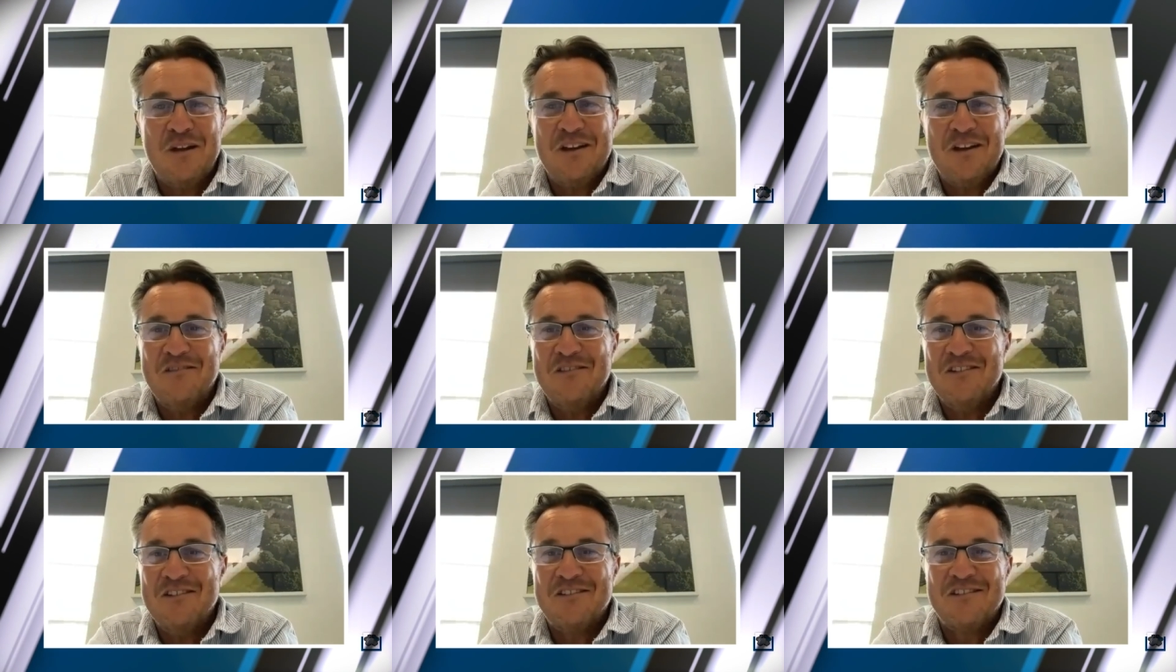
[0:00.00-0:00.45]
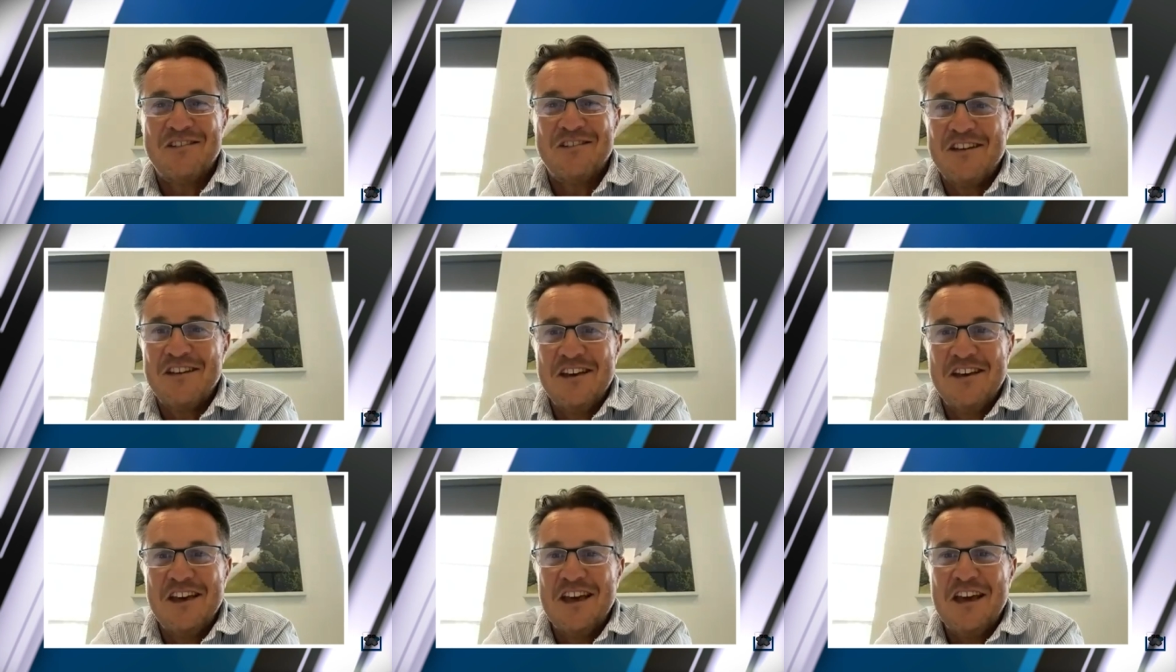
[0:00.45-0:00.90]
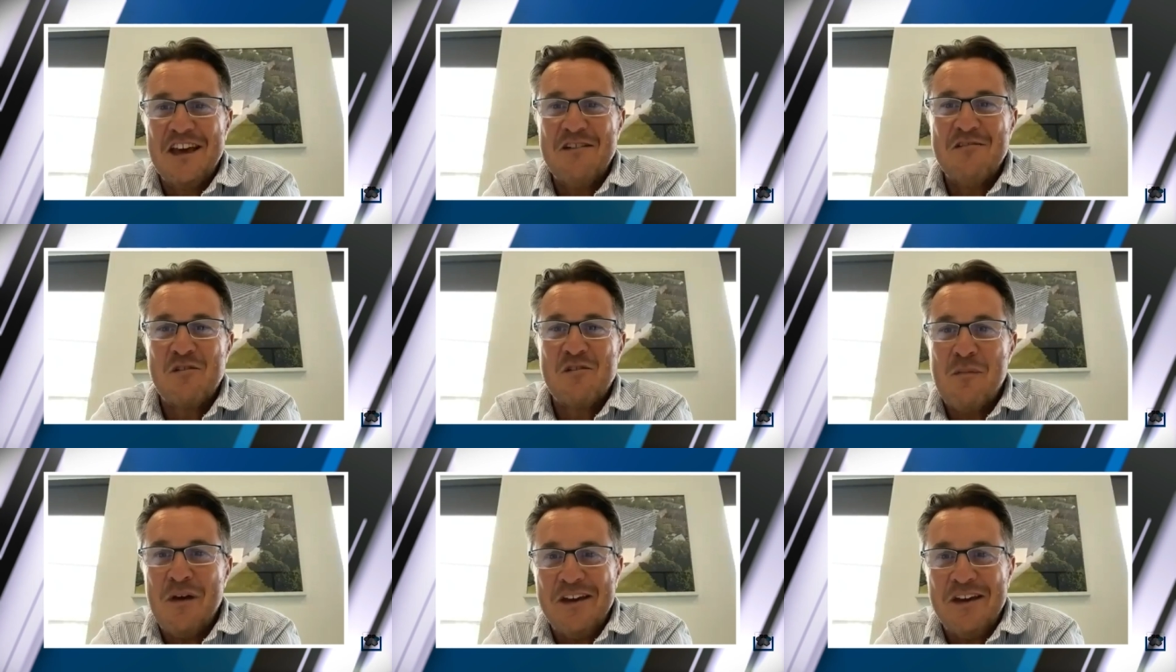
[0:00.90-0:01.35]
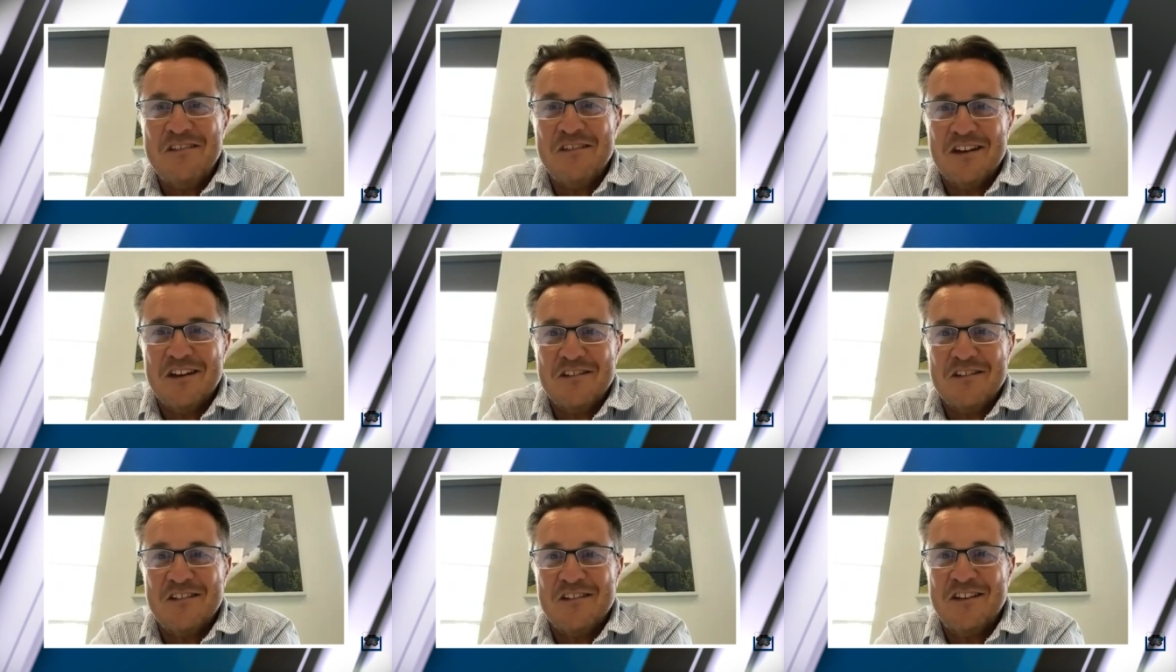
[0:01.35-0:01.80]
But it was it was
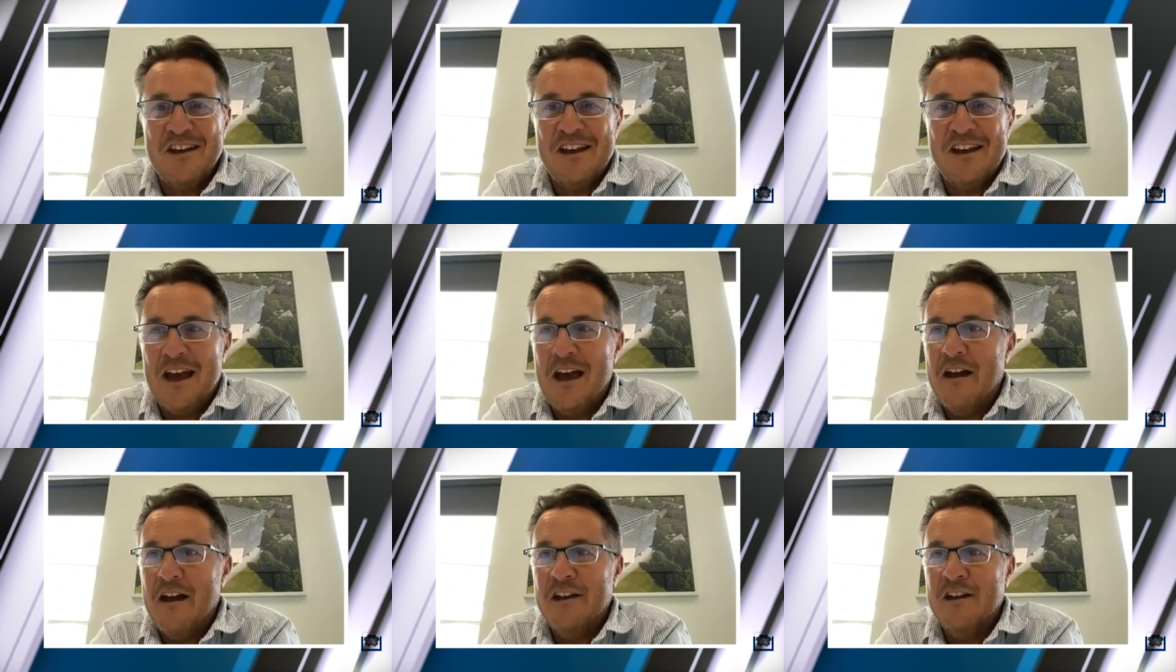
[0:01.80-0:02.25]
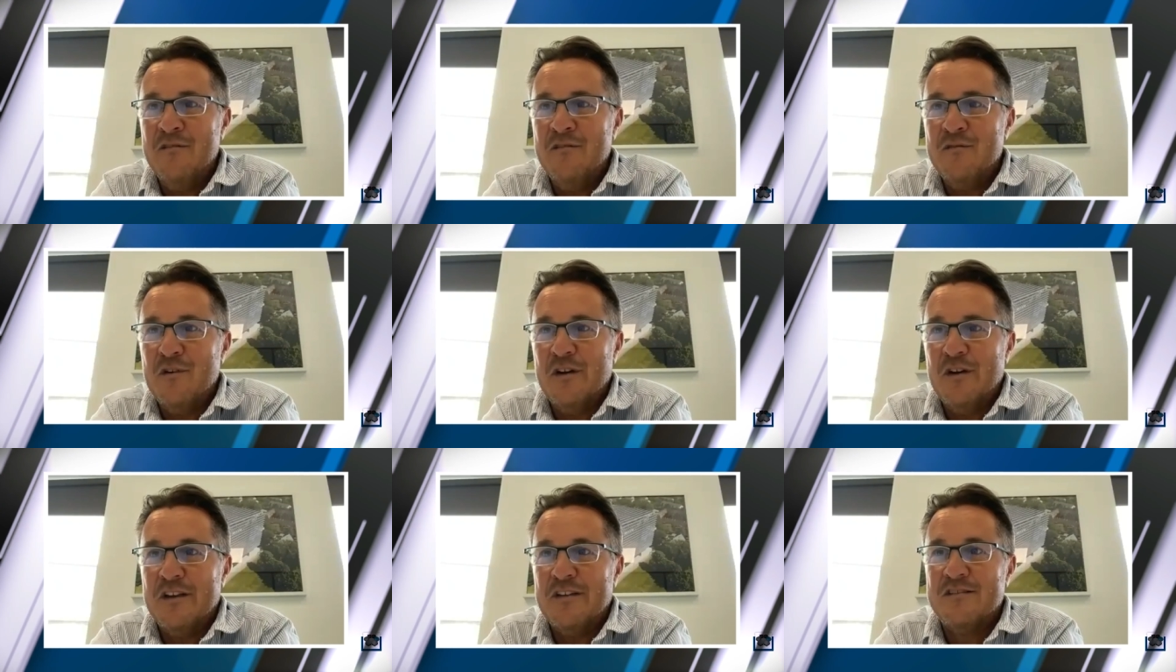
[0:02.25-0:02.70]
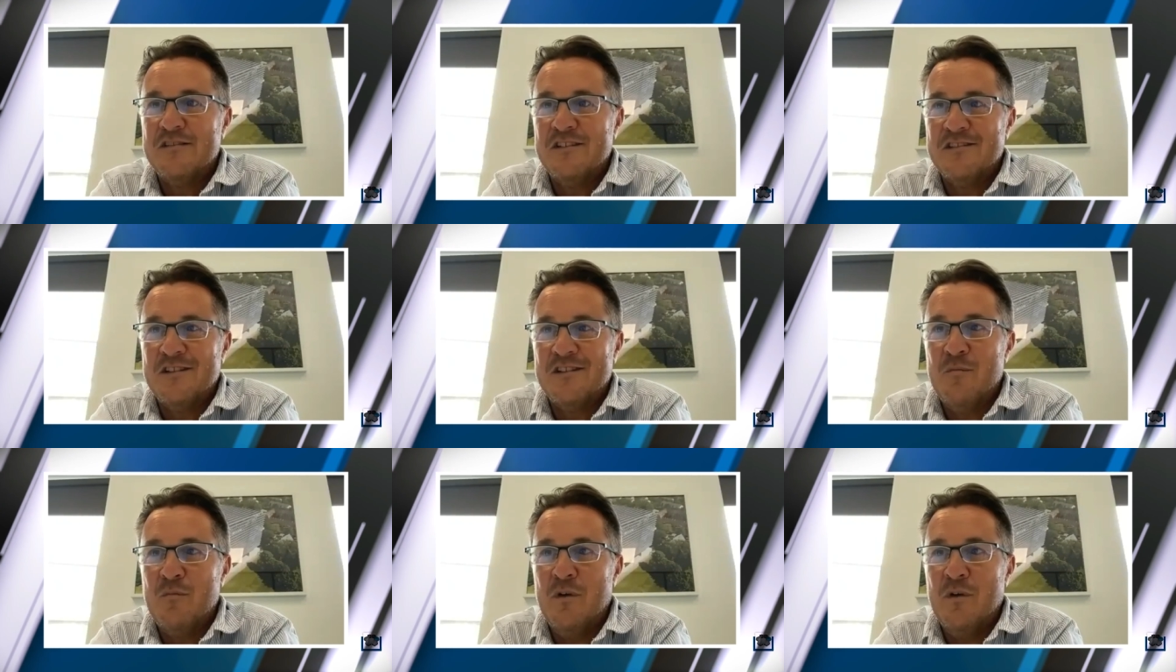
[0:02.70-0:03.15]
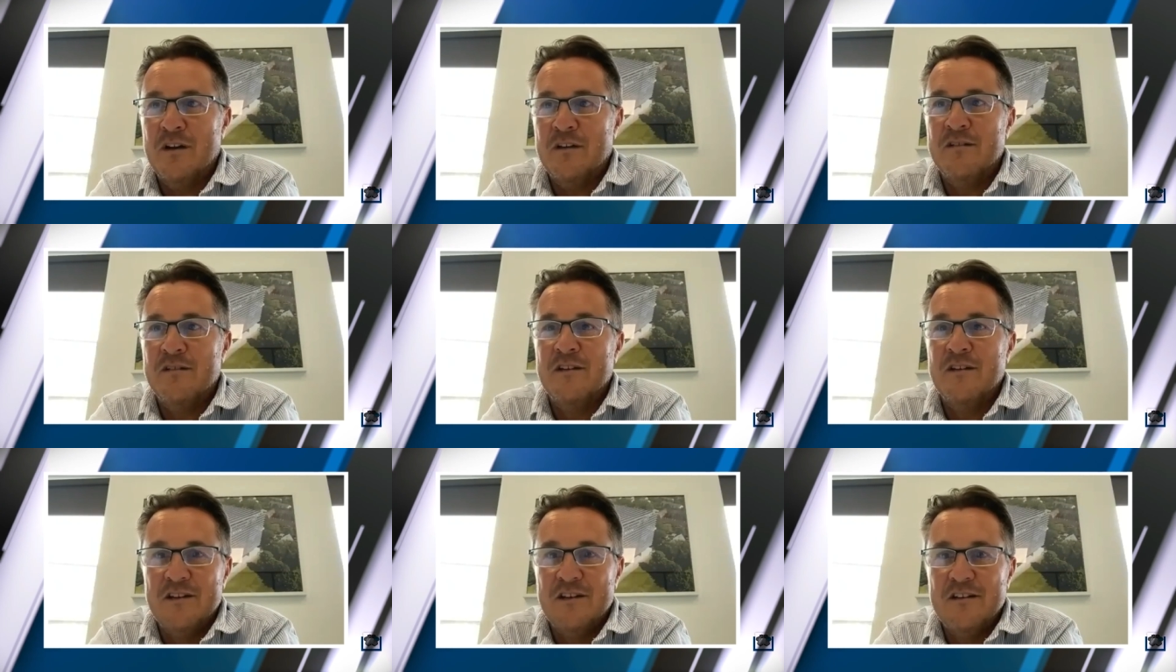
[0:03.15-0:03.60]
amazing to send out an invoice to
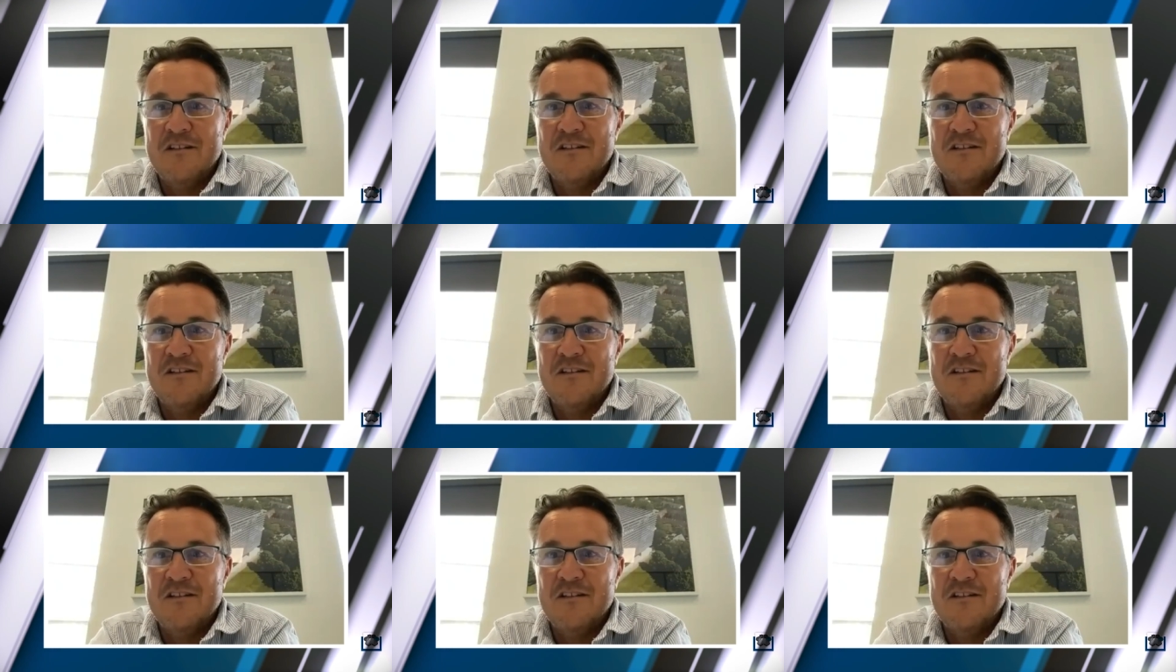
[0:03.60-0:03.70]
someone